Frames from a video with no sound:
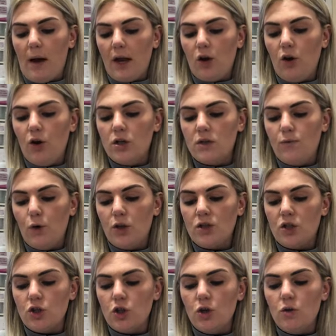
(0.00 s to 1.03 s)
my cursed
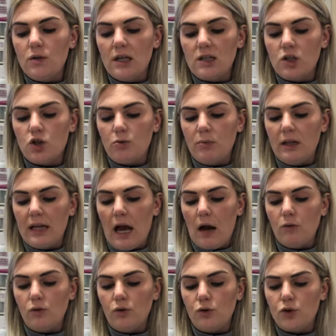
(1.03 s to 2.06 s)
voice and use it to summon the
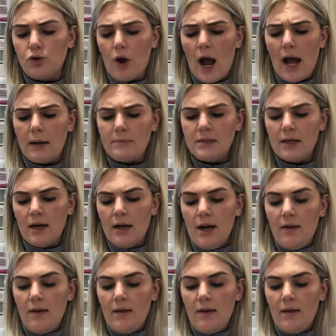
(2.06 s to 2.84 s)
outlawed tribes,